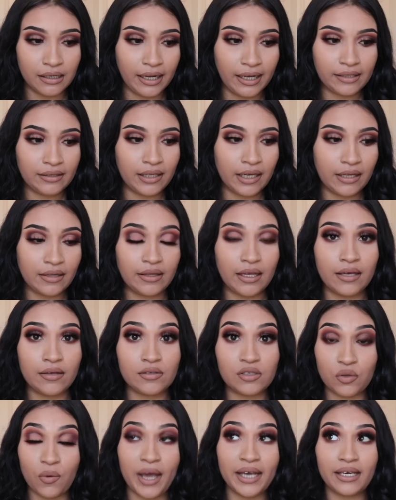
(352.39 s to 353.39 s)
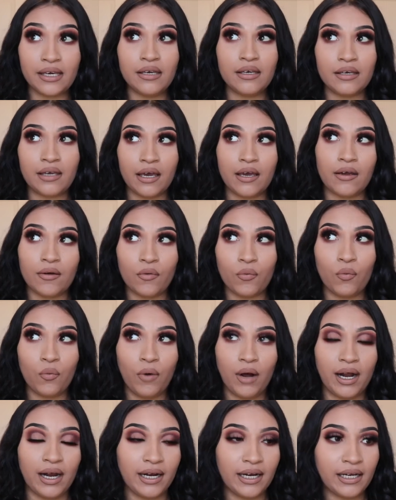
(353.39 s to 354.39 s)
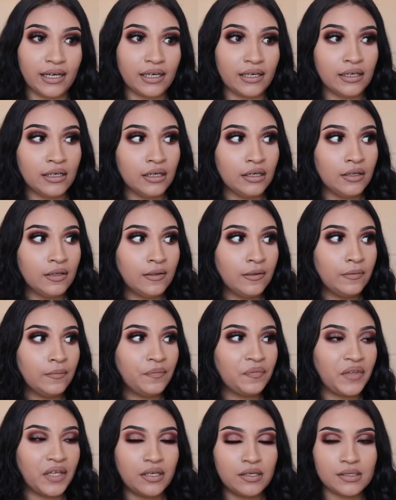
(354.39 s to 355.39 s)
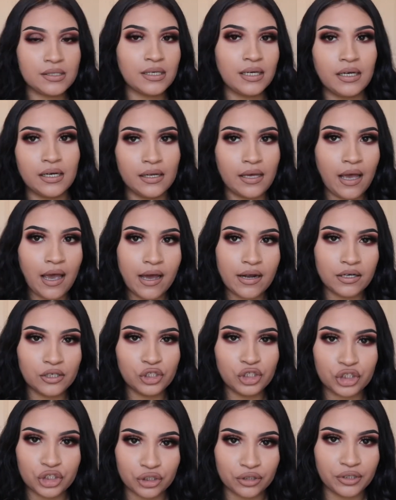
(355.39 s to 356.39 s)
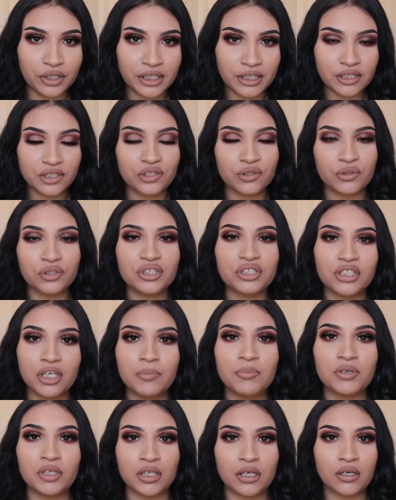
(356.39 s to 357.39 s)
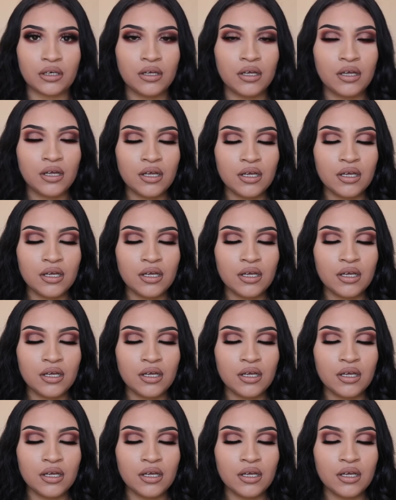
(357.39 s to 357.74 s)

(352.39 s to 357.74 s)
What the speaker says: Like, they so I can get why they said it had insurance or something.